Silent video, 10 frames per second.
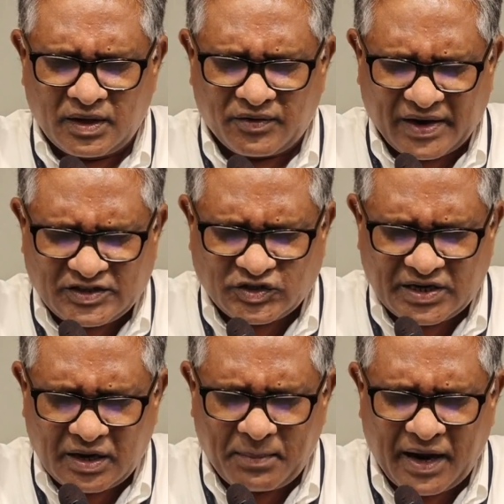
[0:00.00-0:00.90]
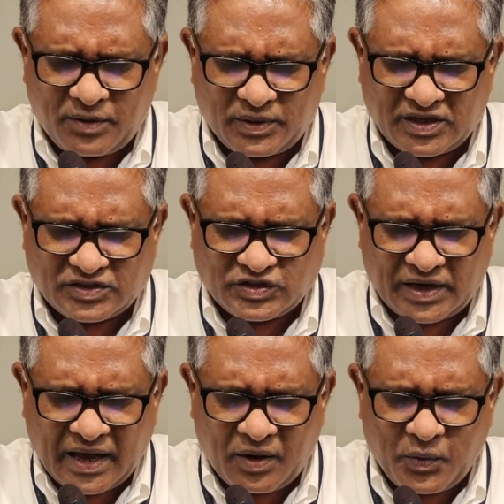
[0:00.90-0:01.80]
rest and abide with us
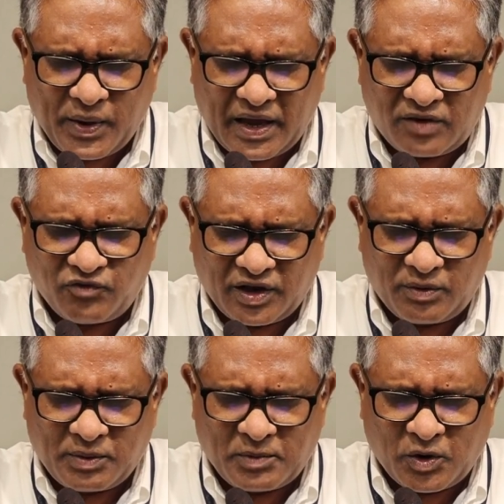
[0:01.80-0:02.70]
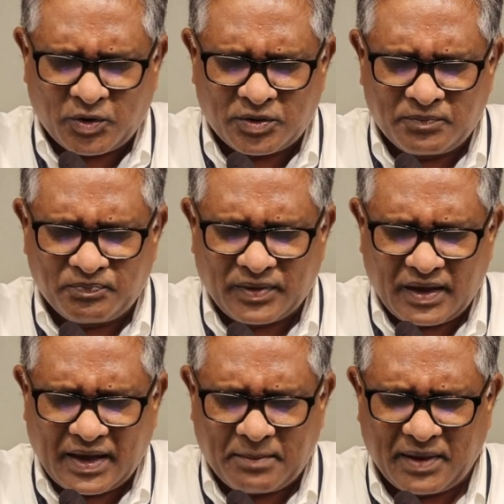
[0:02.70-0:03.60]
now and forevermore.
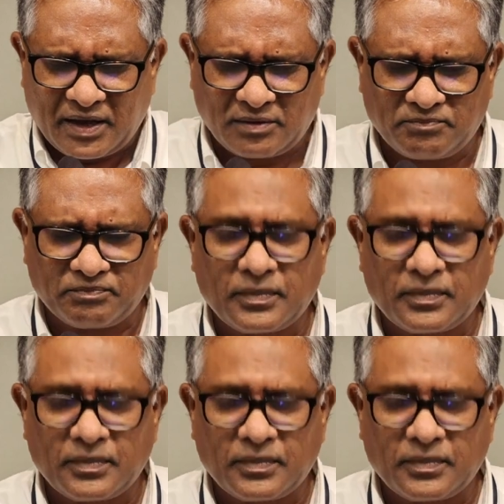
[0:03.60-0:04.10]
Amen.